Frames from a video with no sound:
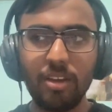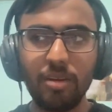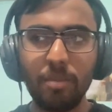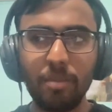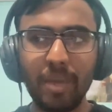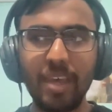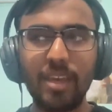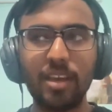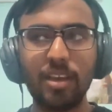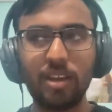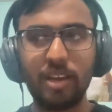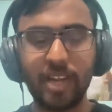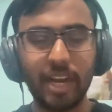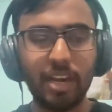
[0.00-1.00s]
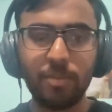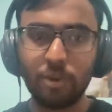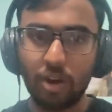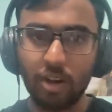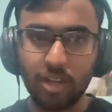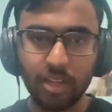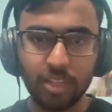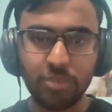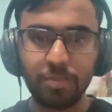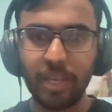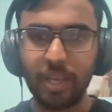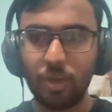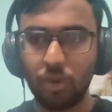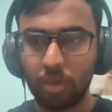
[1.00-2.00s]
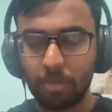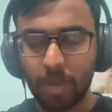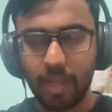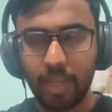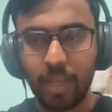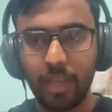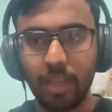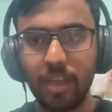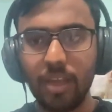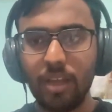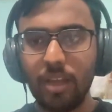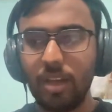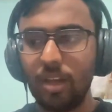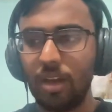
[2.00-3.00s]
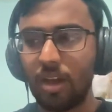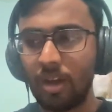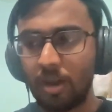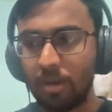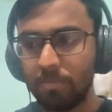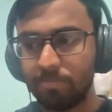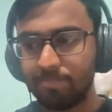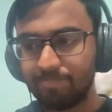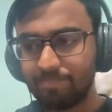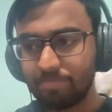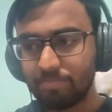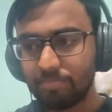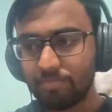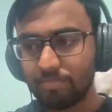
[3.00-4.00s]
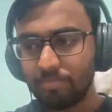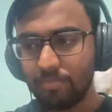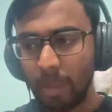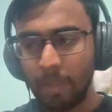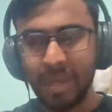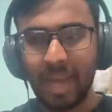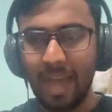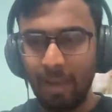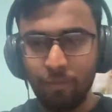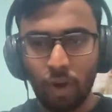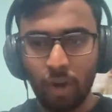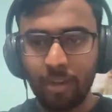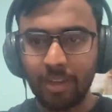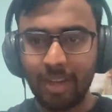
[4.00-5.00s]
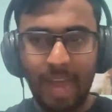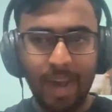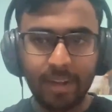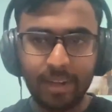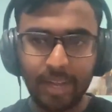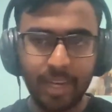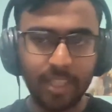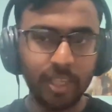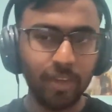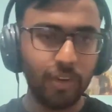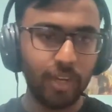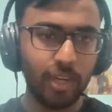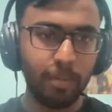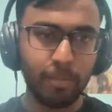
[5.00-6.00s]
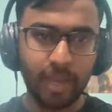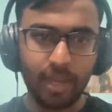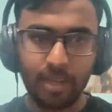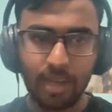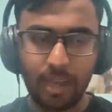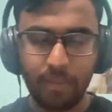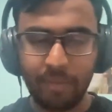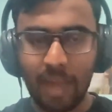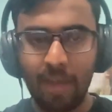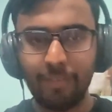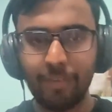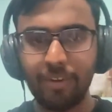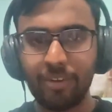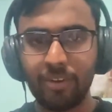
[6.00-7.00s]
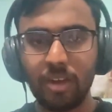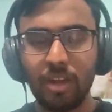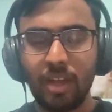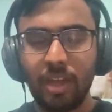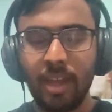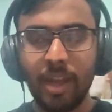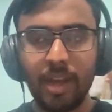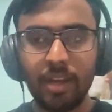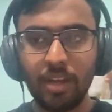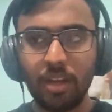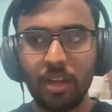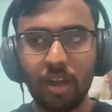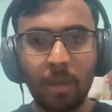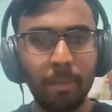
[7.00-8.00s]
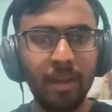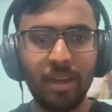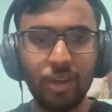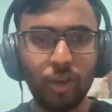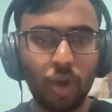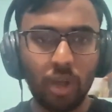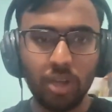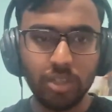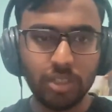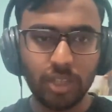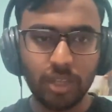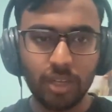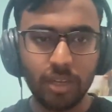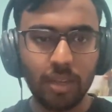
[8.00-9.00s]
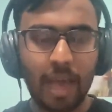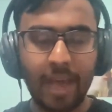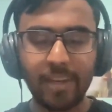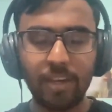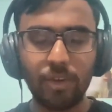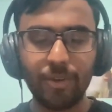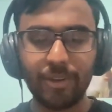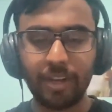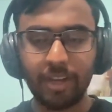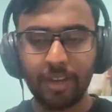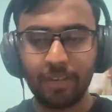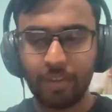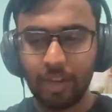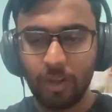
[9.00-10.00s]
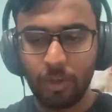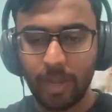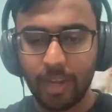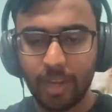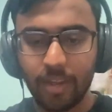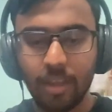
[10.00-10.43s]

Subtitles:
make great products, make good money. Um I mean, I have not cracked anything really big. Like we haven't hit $1 million in annual recurring revenue yet,